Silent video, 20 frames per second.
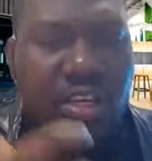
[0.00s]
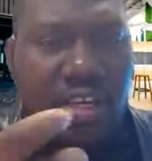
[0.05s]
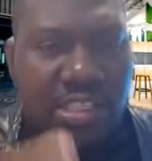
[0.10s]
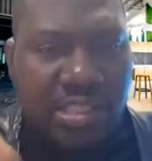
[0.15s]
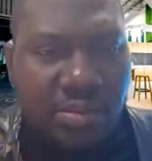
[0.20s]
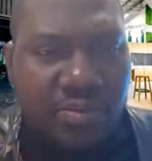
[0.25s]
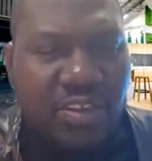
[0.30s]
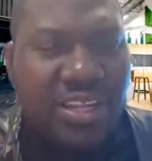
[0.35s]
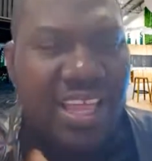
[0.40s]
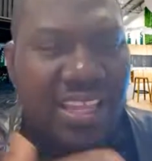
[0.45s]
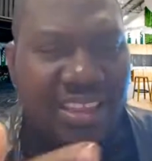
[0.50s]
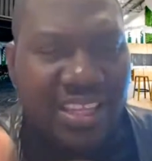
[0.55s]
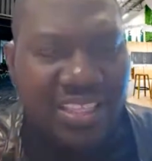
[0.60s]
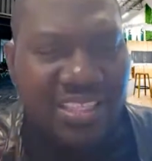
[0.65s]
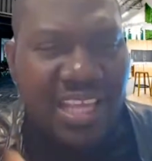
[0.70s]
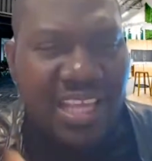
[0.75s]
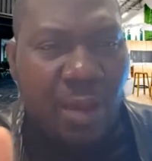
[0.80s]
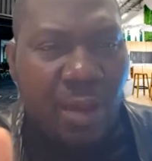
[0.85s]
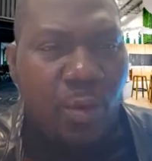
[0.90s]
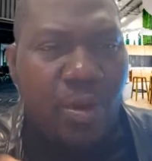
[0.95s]
some of the other
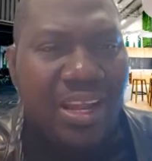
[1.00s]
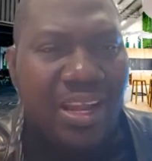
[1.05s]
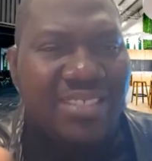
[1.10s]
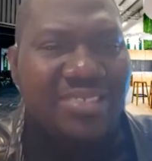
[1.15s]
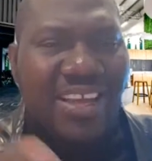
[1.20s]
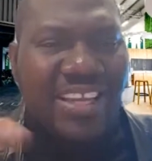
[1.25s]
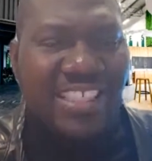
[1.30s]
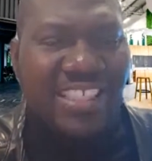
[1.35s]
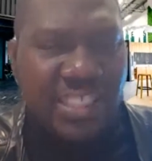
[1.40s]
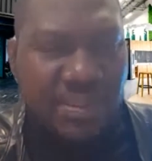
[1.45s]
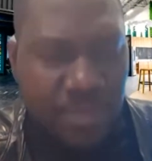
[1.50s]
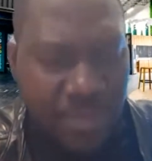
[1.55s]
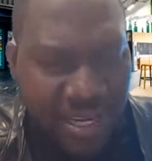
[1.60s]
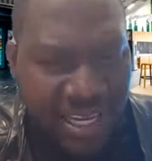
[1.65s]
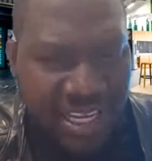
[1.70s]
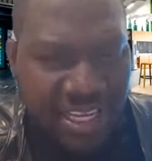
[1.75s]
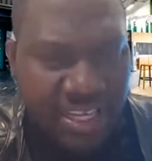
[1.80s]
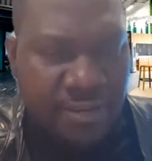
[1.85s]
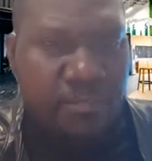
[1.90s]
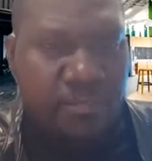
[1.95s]
things I wanted to
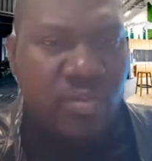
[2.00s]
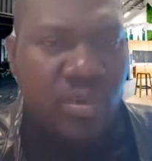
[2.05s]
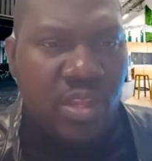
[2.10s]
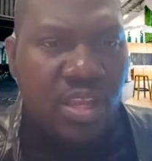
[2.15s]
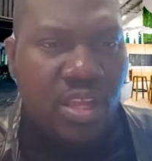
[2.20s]
explain.